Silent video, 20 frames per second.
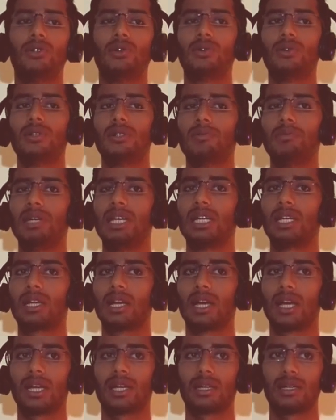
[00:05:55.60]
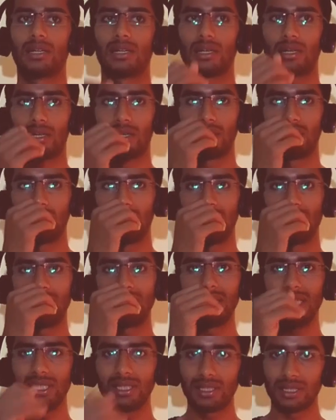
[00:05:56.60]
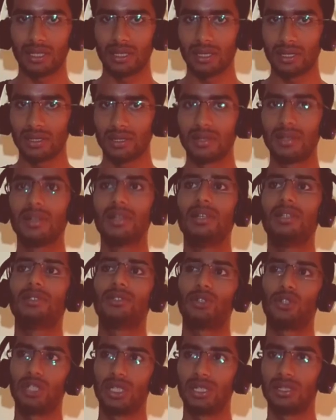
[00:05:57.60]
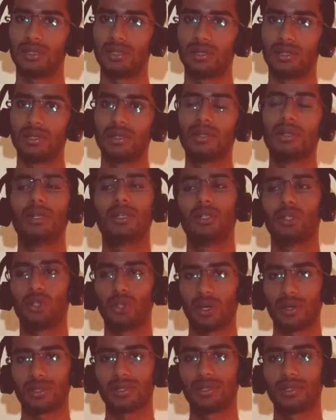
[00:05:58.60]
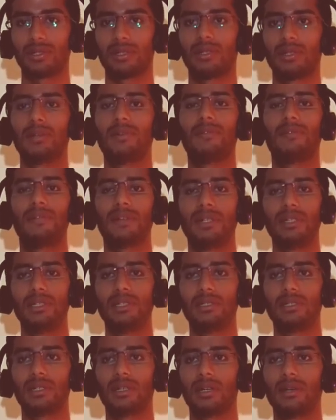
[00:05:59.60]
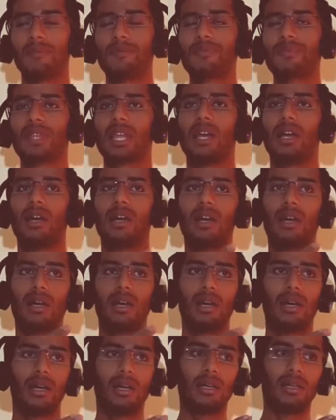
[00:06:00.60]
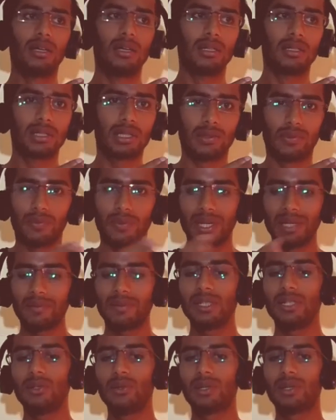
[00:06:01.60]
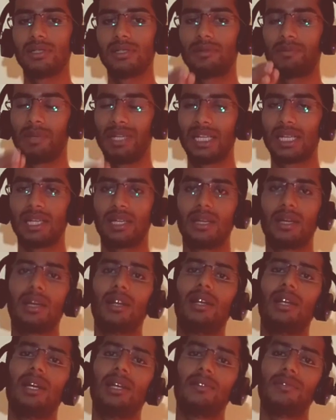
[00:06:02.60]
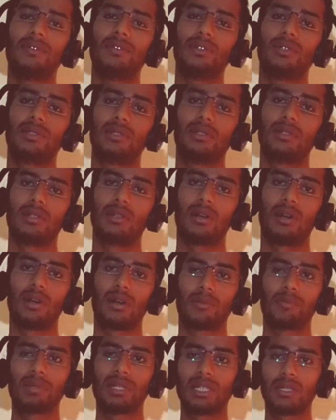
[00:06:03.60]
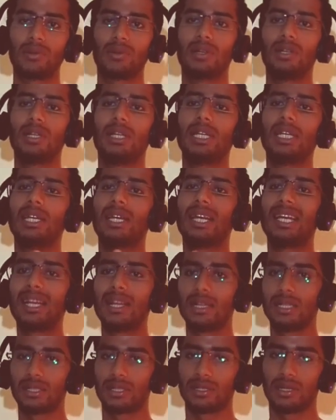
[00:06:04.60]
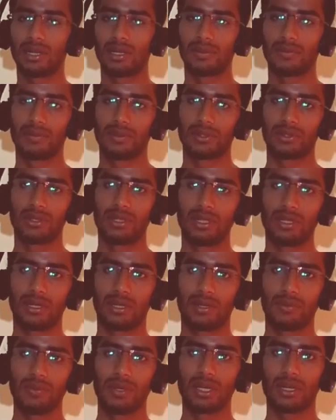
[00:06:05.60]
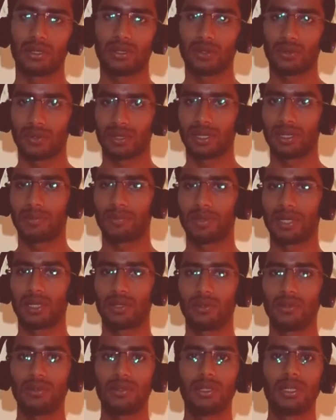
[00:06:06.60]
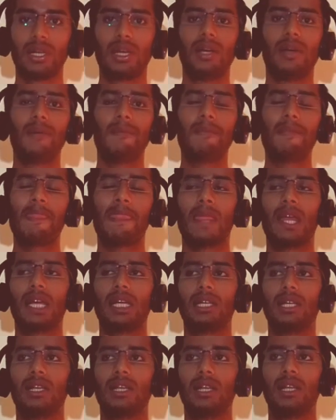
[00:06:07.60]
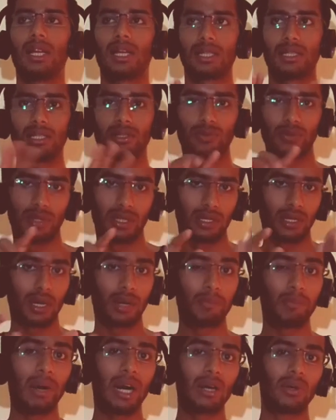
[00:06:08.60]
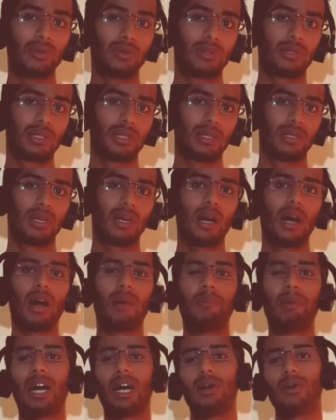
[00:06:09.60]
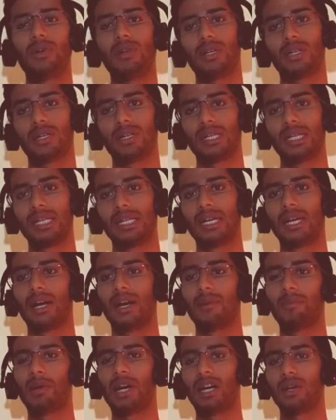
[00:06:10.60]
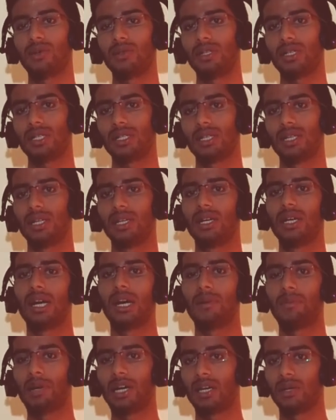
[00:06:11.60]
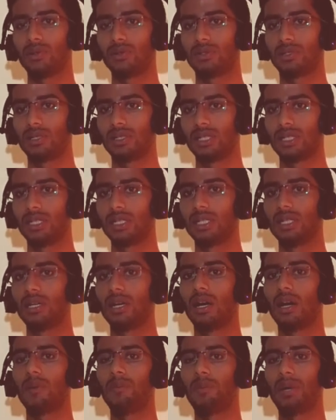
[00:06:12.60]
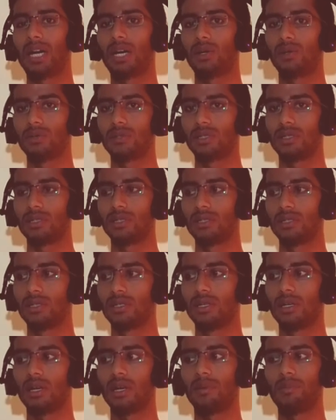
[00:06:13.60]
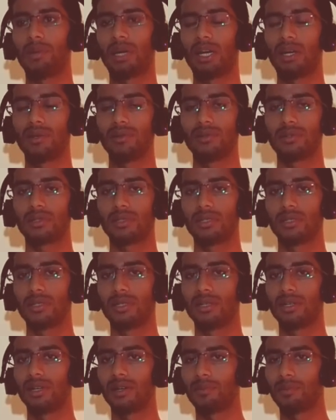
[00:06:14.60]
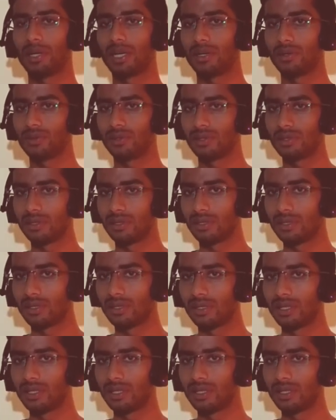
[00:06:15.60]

Don't make like a teacher, it's a teacher, doctor, furniture. So whenever are speaking a language, or particularly English language here, we are talking about like this word, about, about, about, about, about, about, about.